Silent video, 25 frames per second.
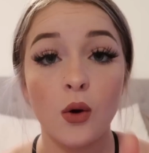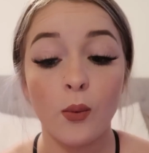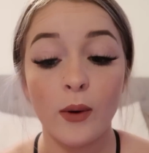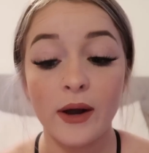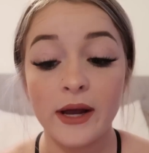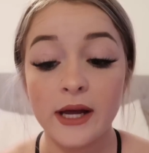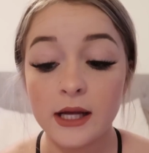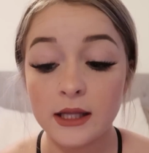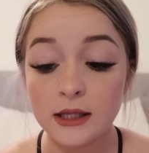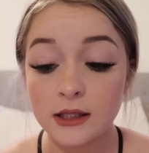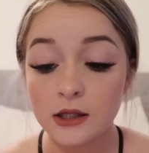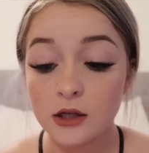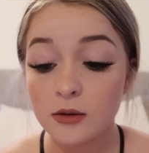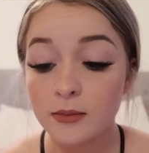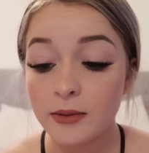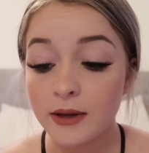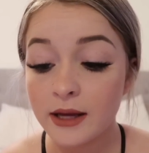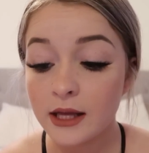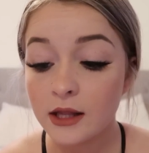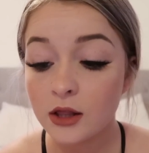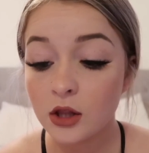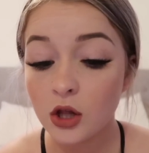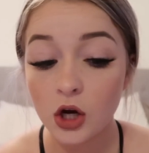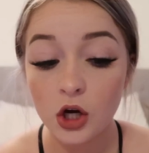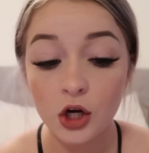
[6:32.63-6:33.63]
wait a little
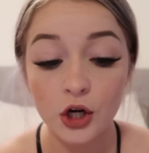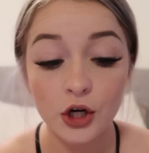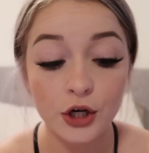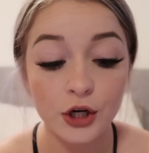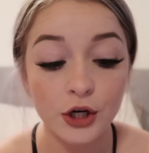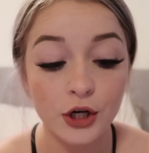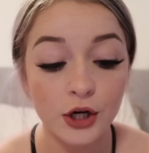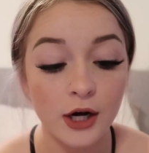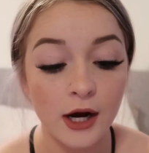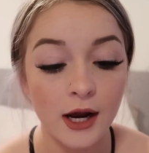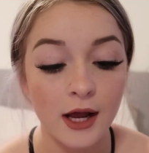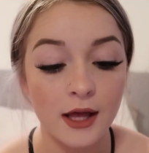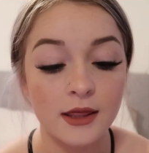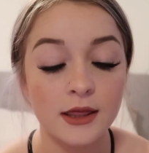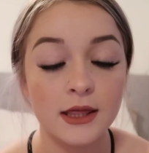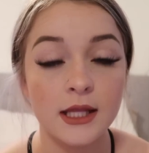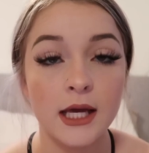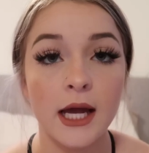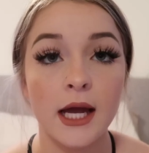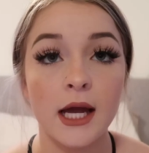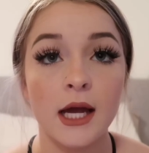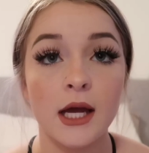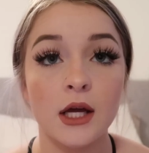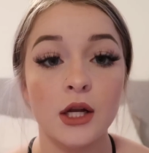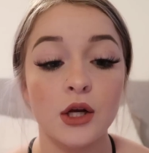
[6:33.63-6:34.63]
bit longer and
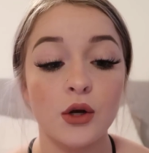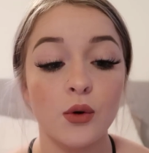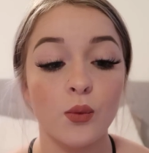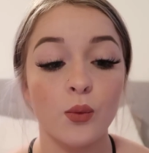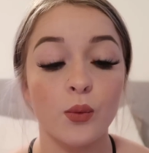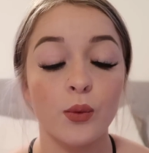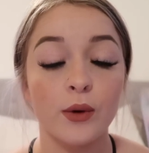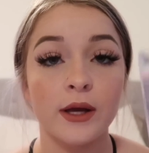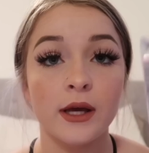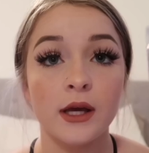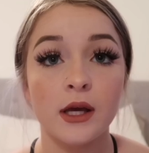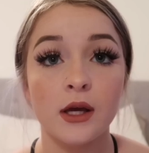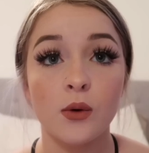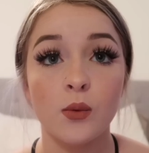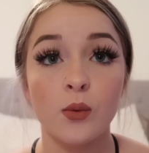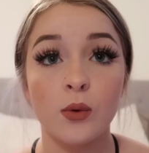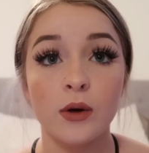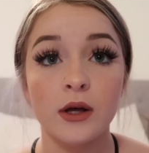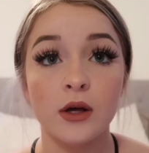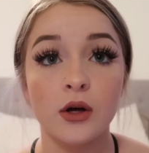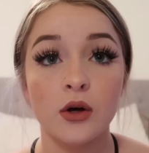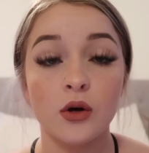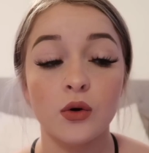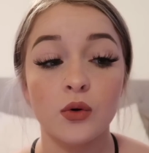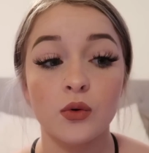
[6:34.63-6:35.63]
then we
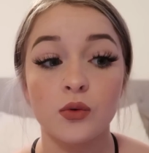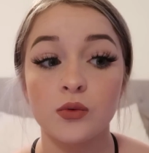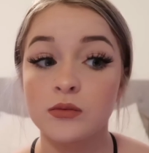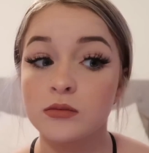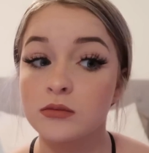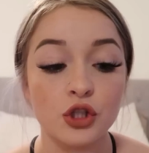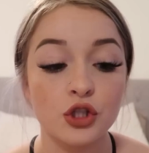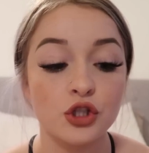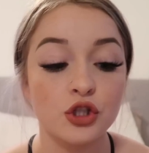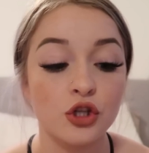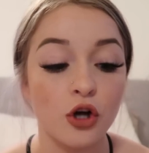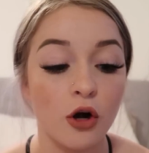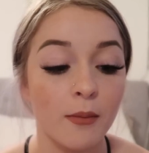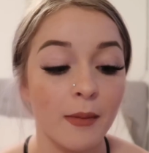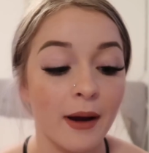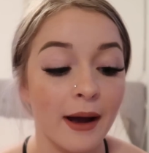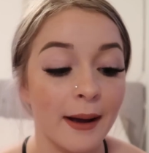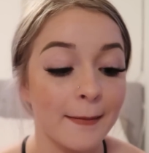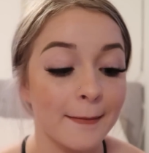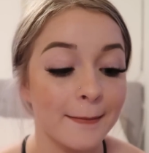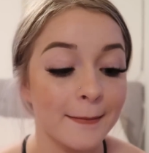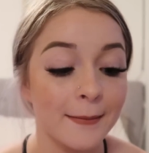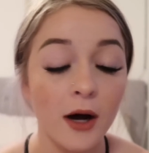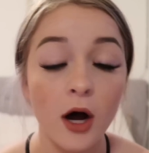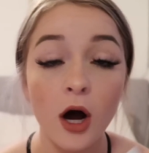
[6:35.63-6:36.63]
will show
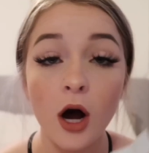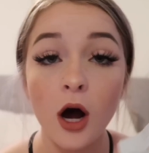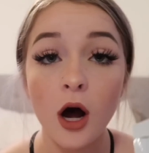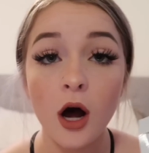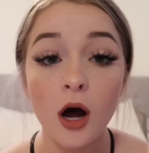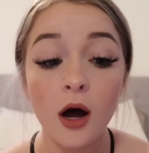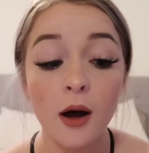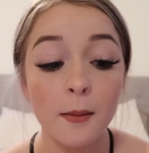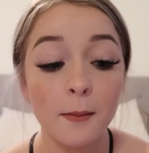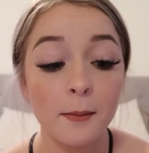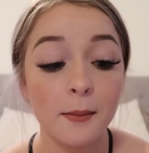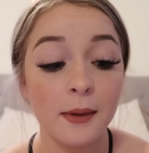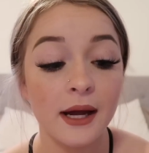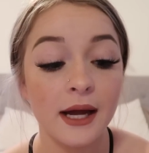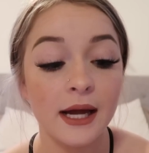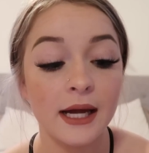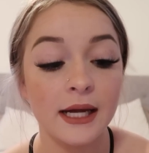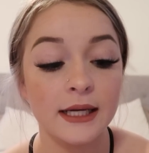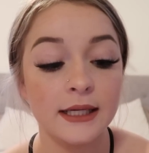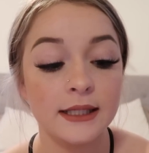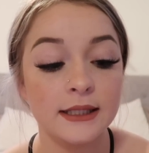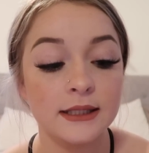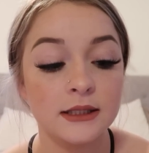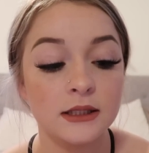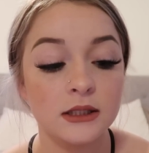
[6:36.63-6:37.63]
my mom.
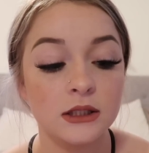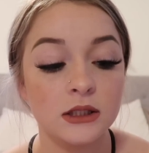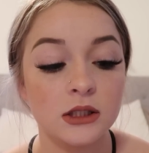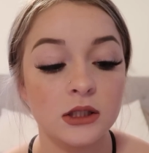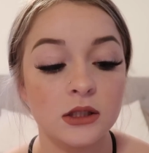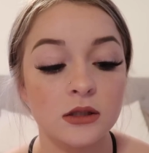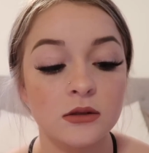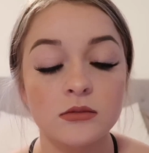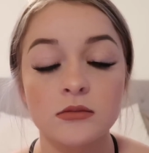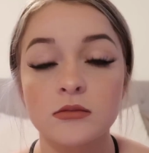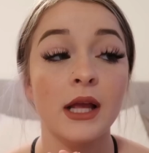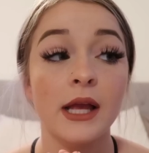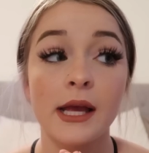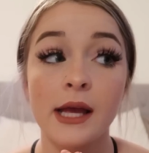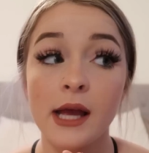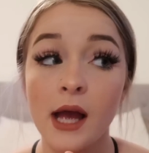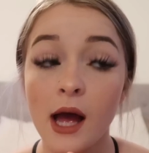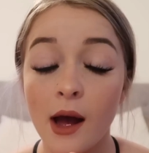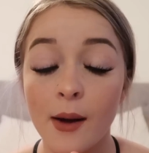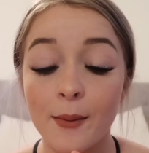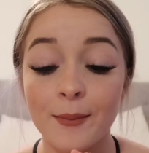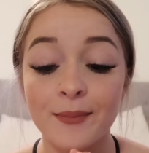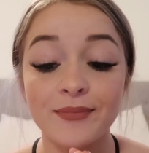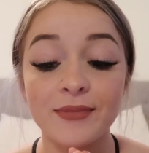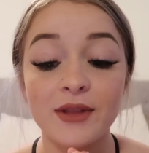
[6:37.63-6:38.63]
And
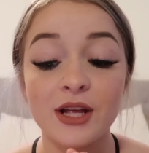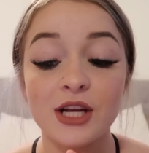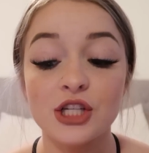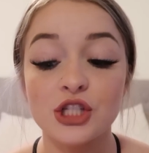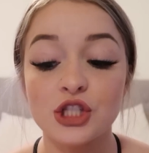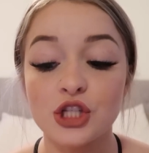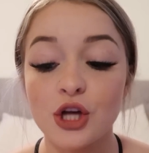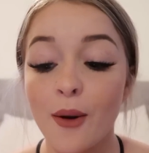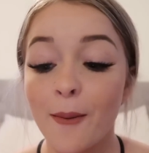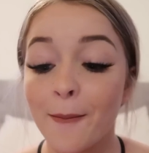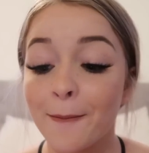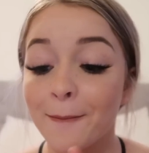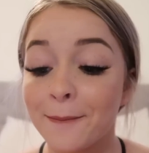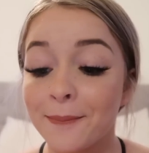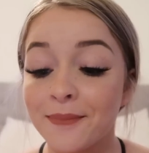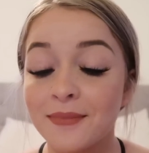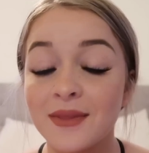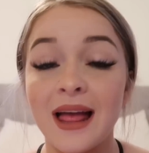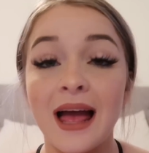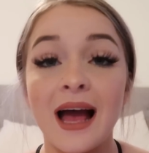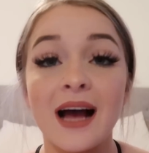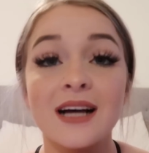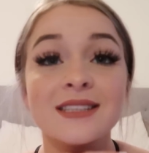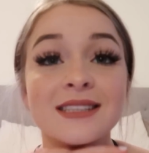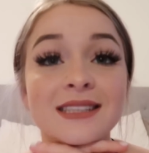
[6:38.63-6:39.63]
yeah, so
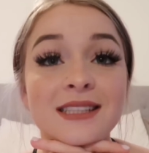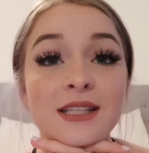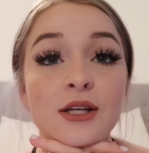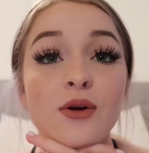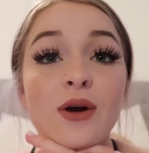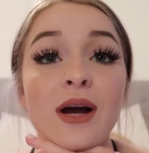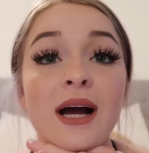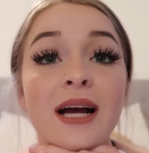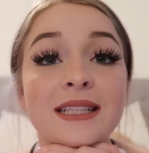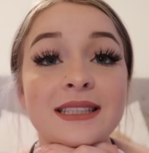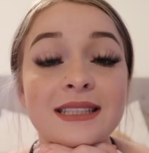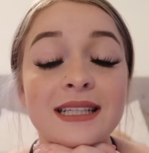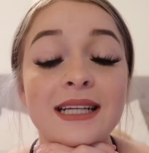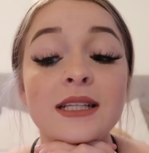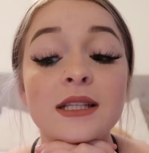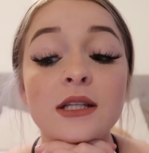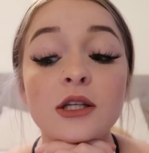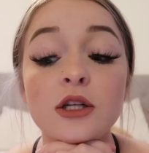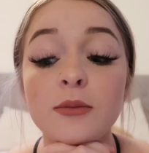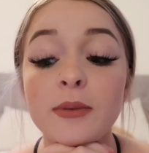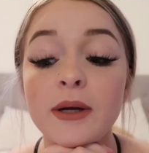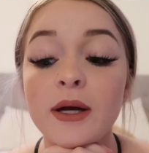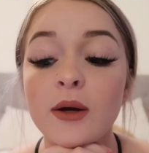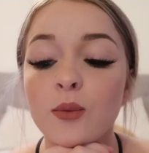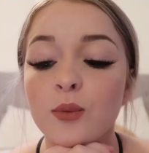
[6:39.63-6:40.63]
I'll see you guys in a
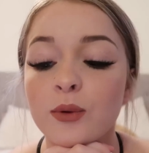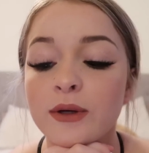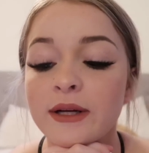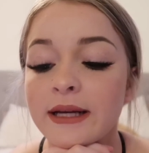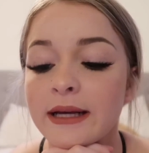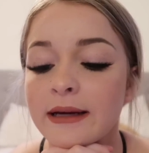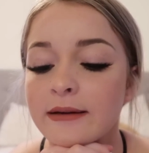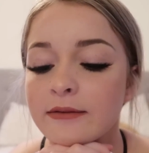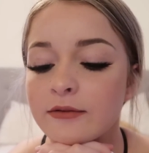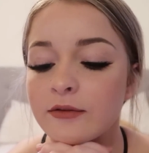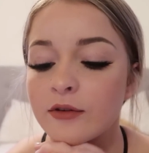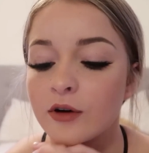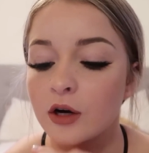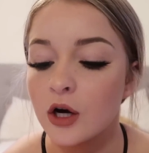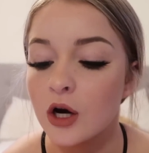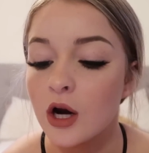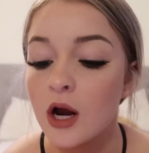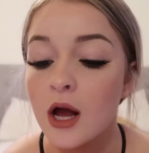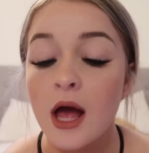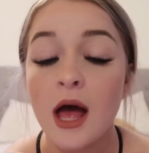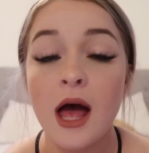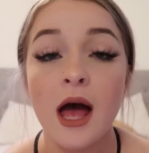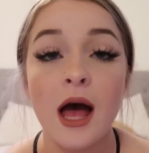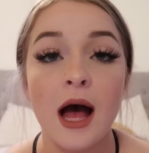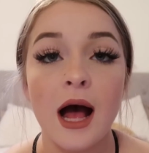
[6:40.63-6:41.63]
little bit whenever
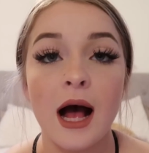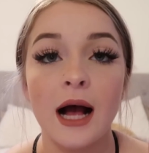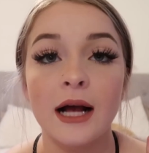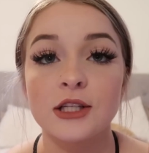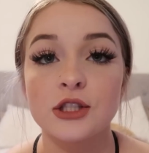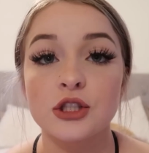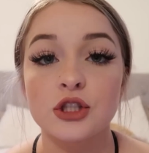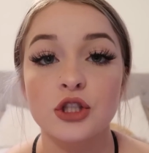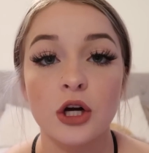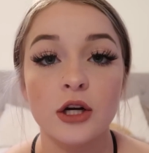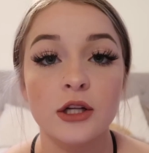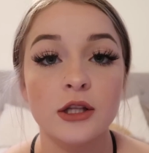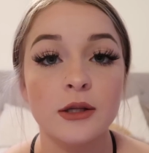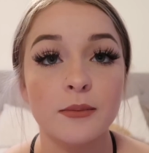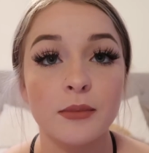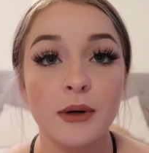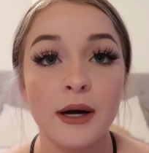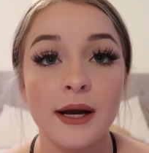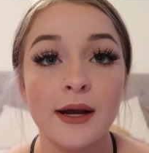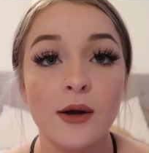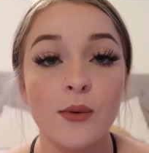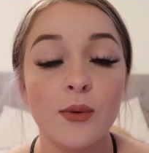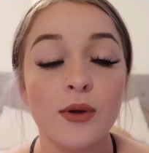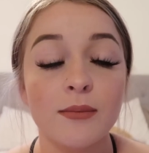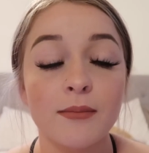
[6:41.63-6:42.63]
I start the
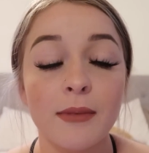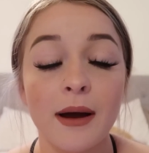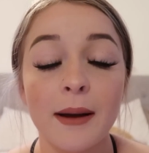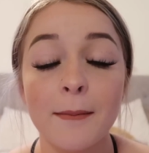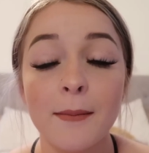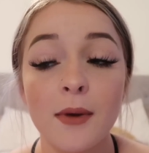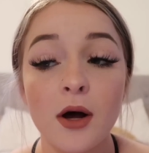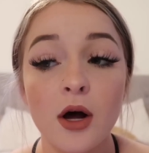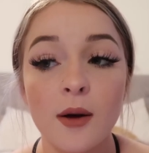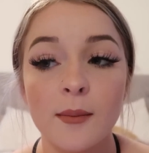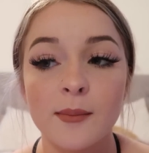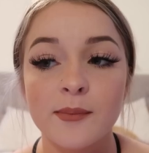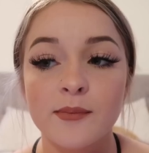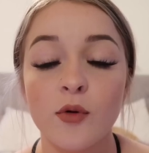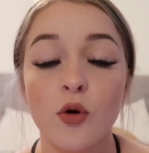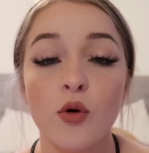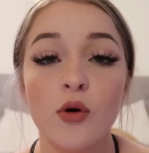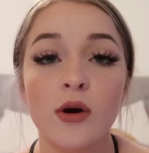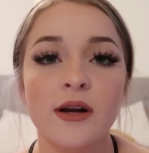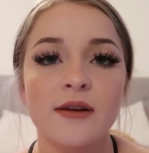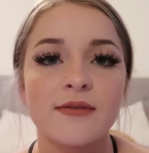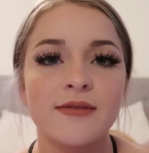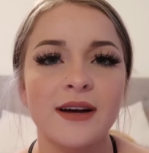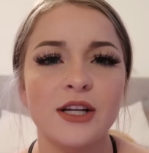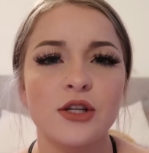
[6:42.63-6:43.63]
prank with my mom.
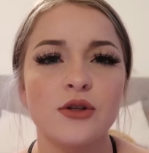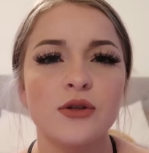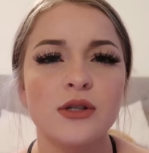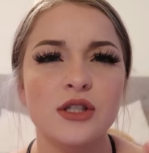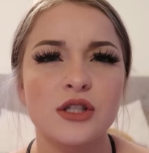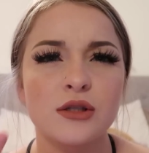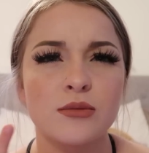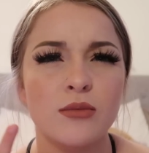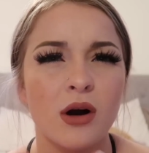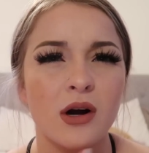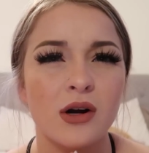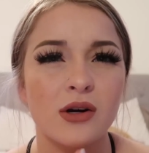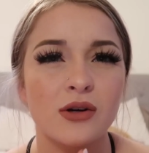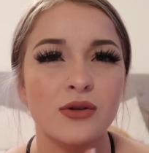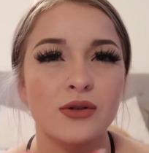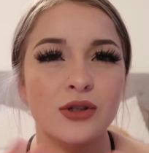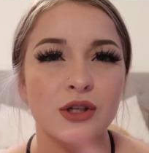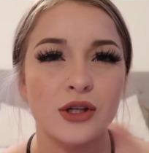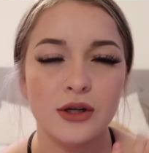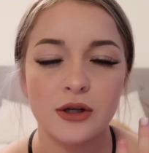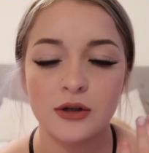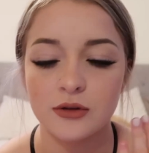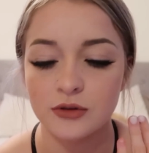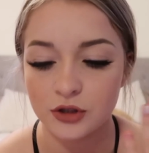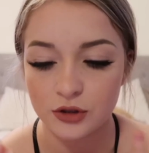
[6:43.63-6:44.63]
Or if I do it tomorrow,
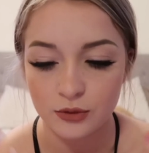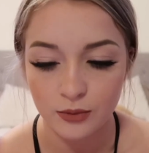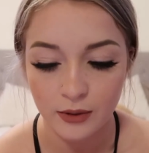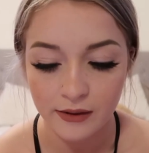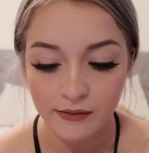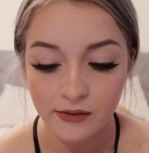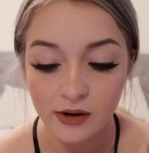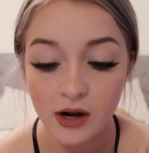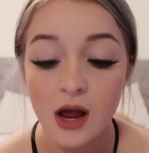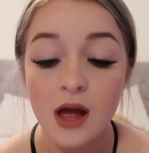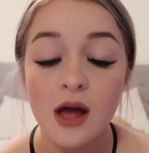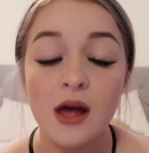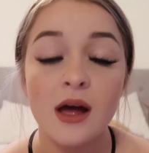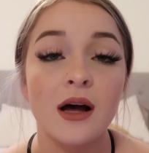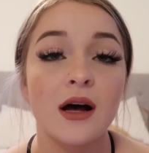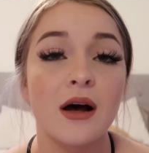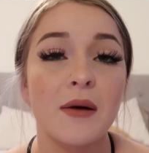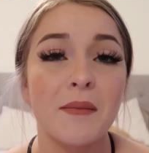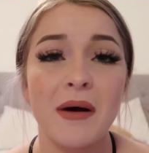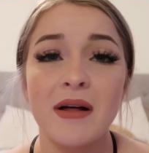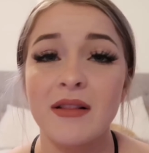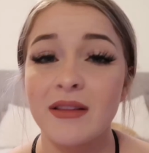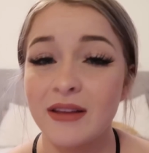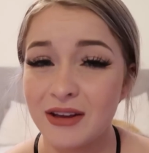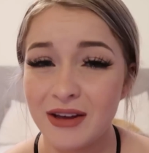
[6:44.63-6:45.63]
you know, just whatever.
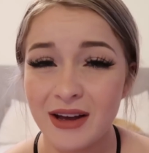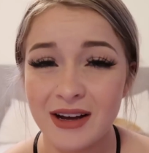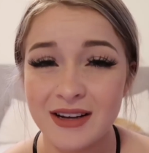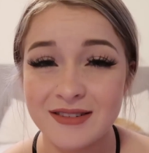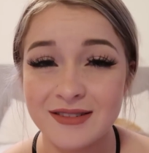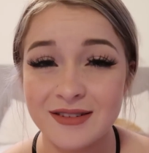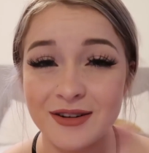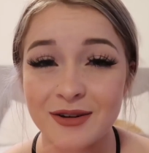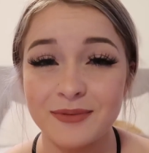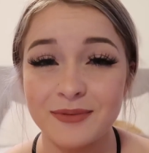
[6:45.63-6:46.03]
I'll let you guys